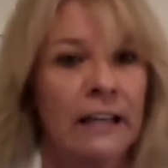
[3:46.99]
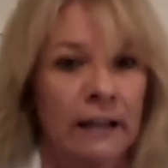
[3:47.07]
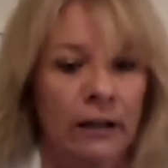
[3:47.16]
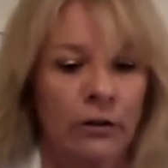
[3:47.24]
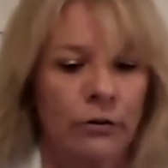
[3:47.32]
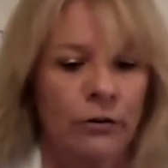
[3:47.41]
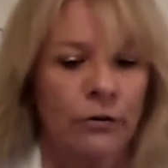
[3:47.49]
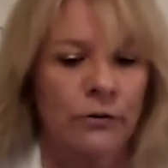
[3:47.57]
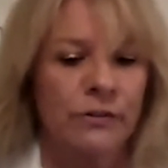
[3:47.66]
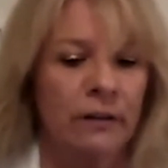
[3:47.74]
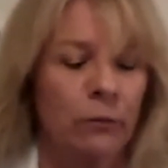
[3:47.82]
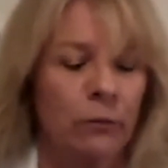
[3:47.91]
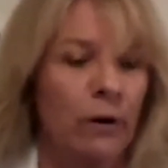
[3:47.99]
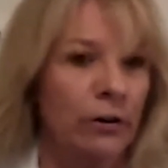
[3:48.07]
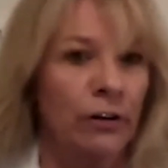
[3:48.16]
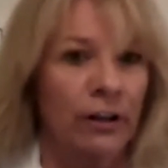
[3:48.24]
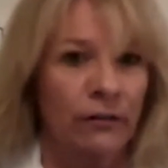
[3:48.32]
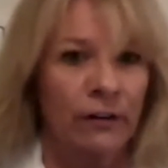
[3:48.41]
that you use and where
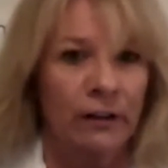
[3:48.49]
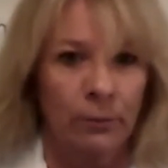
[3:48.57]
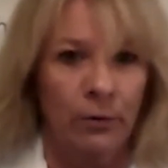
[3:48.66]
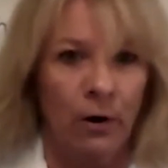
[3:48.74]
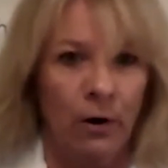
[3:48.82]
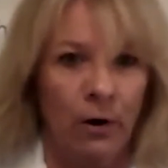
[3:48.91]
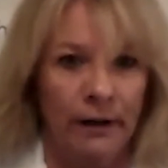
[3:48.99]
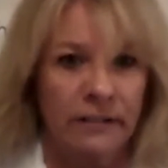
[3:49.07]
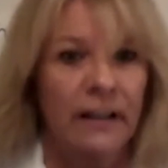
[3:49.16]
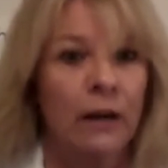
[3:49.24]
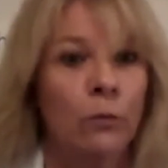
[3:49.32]
you're giving the product.